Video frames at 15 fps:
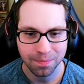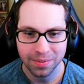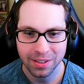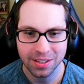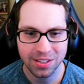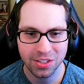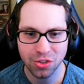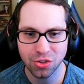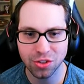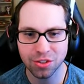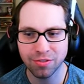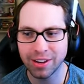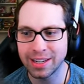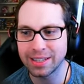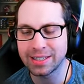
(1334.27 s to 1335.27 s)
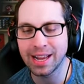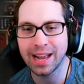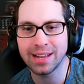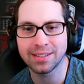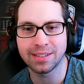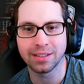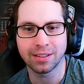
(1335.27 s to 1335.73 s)
This is just that
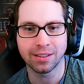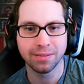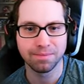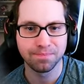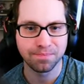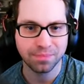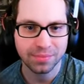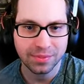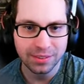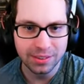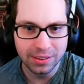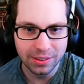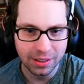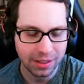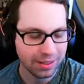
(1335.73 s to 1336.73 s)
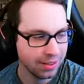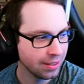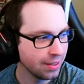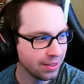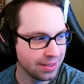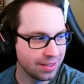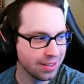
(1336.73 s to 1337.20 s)
fantastic.
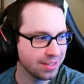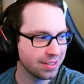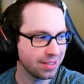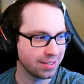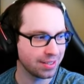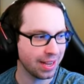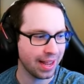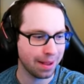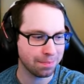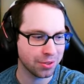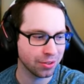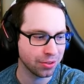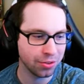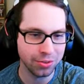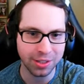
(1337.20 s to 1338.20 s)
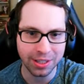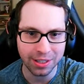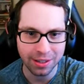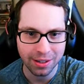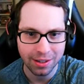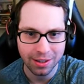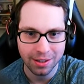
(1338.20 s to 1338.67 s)
This is
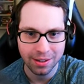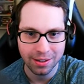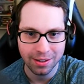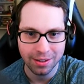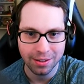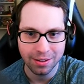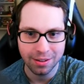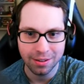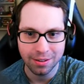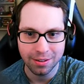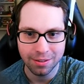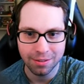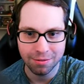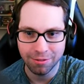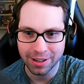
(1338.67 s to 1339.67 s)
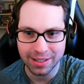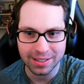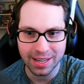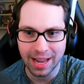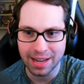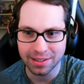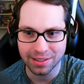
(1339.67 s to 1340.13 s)
absolutely
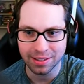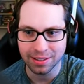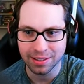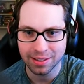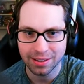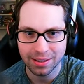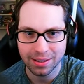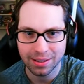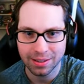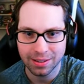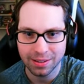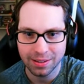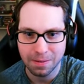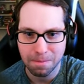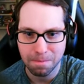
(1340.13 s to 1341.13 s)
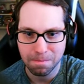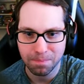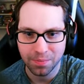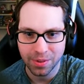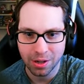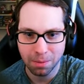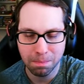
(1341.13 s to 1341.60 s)
fantastic.
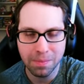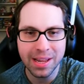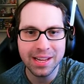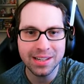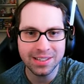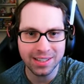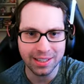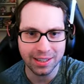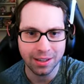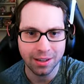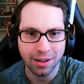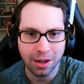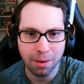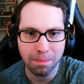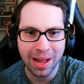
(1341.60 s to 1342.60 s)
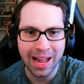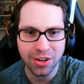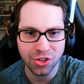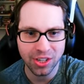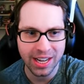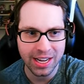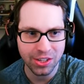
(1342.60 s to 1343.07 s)
Amazing
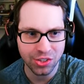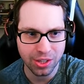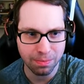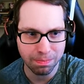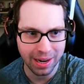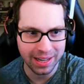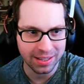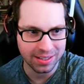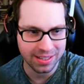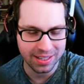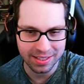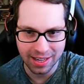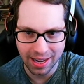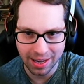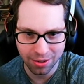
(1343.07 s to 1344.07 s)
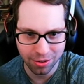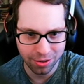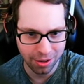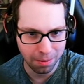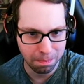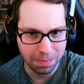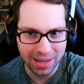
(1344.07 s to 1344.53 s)
imagination by this designer.
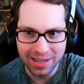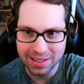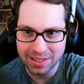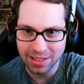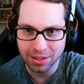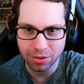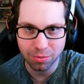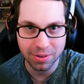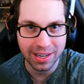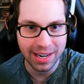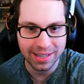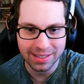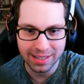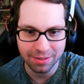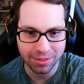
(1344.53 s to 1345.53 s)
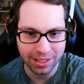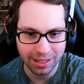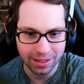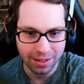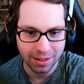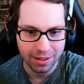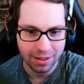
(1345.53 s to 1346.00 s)
Amazing
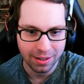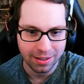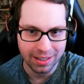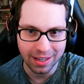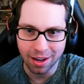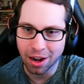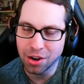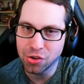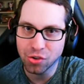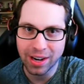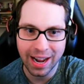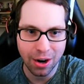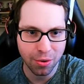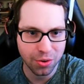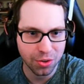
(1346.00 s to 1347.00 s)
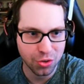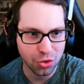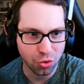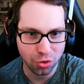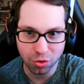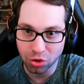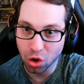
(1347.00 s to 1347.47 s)
creativity the 100 hours
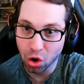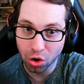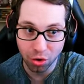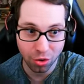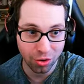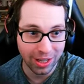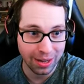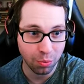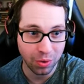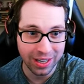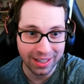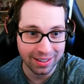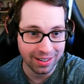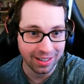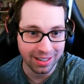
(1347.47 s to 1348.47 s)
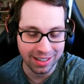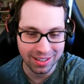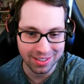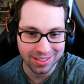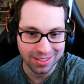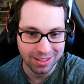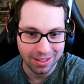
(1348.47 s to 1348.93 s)
or longer that went into
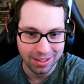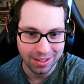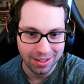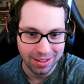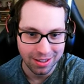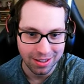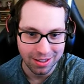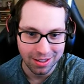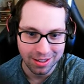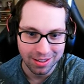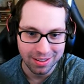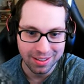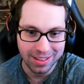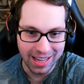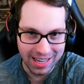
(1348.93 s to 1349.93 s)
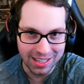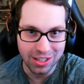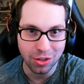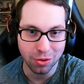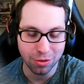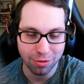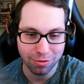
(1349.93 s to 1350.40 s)
this. Setting up from 100. Thank
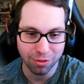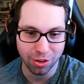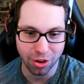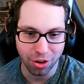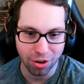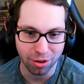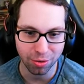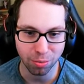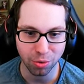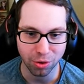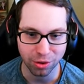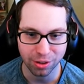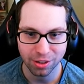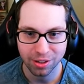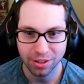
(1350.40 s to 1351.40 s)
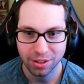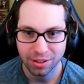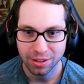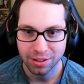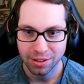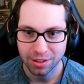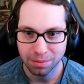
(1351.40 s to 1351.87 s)
you for the hard away. work,
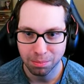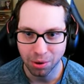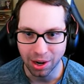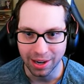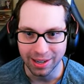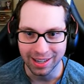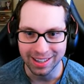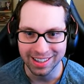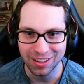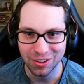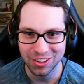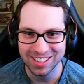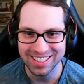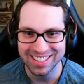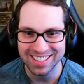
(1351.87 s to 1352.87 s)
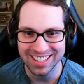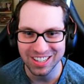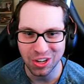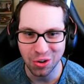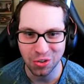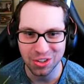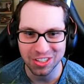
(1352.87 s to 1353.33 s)
Brian. And there is
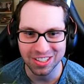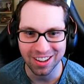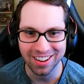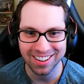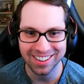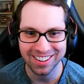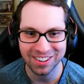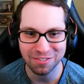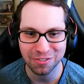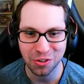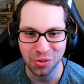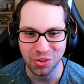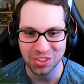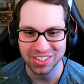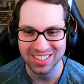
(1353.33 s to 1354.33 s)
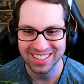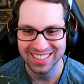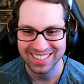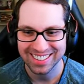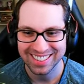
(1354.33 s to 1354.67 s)
Yoda's hut, of course.